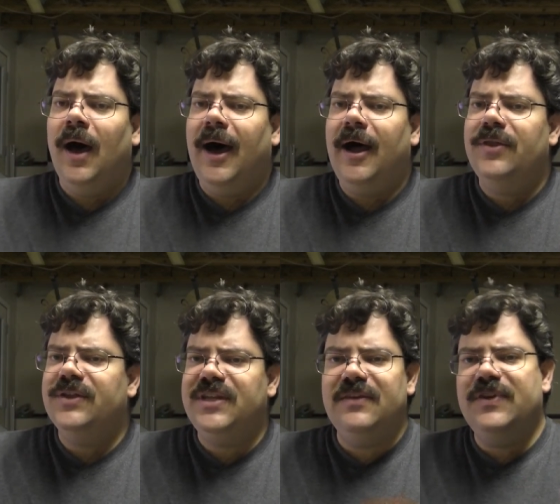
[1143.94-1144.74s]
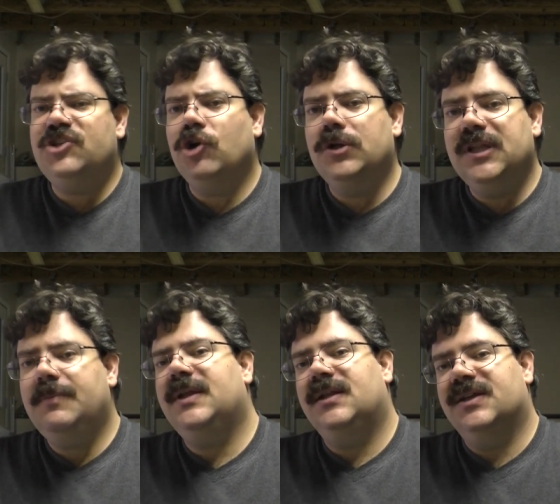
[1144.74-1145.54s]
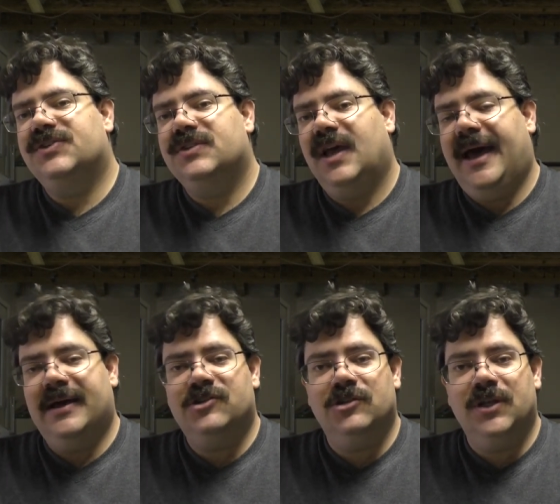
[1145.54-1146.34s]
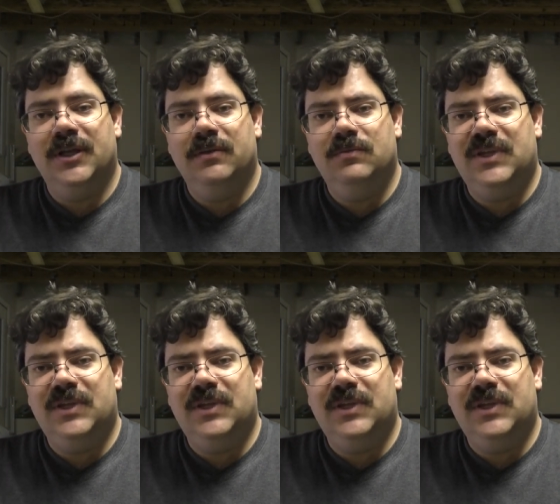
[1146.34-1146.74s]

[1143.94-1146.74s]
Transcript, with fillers: Uh, the TV show Limitless actually